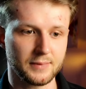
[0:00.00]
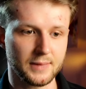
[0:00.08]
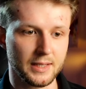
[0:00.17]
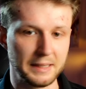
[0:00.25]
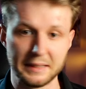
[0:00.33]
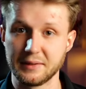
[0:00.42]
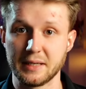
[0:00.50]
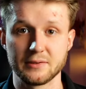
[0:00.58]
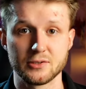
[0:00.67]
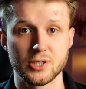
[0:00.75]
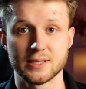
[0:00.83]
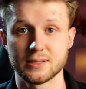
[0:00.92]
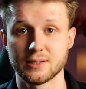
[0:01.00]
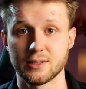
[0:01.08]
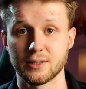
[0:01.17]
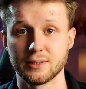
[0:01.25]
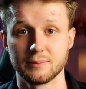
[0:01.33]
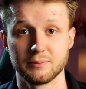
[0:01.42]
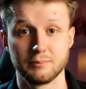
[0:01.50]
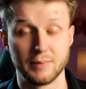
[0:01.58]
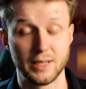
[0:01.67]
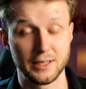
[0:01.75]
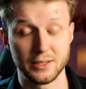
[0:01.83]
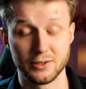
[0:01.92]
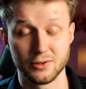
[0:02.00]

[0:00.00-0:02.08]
and then just start making your